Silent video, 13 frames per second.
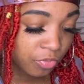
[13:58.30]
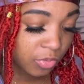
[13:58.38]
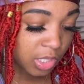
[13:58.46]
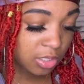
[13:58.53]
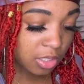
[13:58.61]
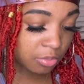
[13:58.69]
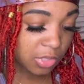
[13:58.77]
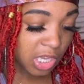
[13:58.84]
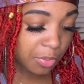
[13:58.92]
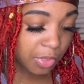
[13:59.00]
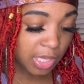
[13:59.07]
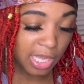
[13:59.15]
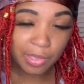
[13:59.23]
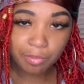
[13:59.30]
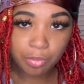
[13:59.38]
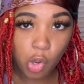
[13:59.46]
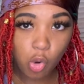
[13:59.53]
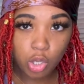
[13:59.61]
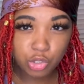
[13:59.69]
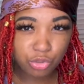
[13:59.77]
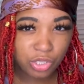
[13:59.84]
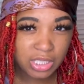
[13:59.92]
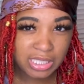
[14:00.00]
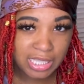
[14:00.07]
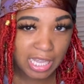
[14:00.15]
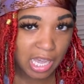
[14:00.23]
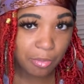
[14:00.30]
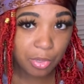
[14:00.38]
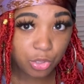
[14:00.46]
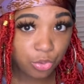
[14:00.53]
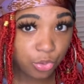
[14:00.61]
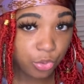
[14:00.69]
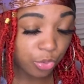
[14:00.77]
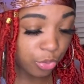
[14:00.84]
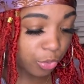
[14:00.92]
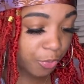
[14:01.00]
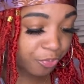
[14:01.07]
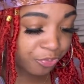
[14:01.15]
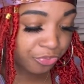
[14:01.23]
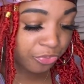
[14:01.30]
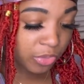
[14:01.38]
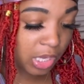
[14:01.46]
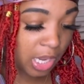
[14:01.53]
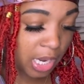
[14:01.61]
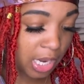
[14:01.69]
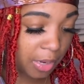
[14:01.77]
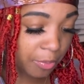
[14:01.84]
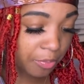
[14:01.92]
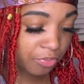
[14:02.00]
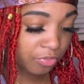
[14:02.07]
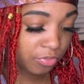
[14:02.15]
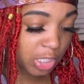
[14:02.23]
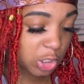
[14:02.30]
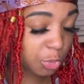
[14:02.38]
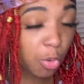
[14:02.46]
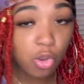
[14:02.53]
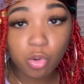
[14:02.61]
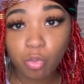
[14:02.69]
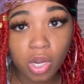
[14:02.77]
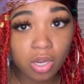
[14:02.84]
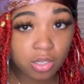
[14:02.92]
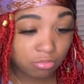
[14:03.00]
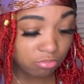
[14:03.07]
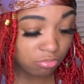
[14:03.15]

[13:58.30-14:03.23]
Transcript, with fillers: some type of like poetry slam and do um, spoken word.